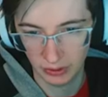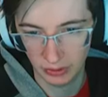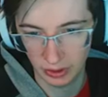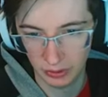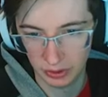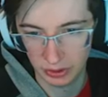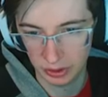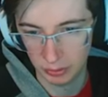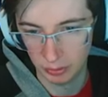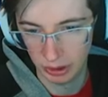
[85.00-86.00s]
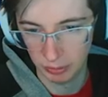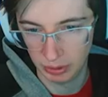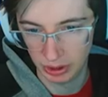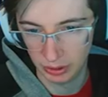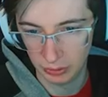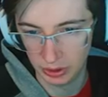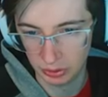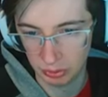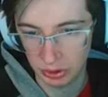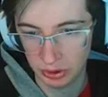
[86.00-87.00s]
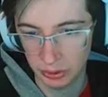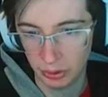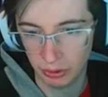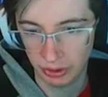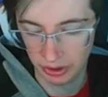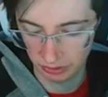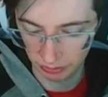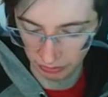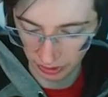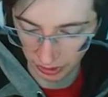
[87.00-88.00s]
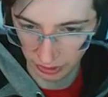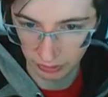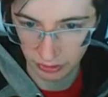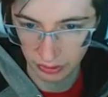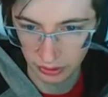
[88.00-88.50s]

for now we just need main plow, which is 1, 2, 3, and 5.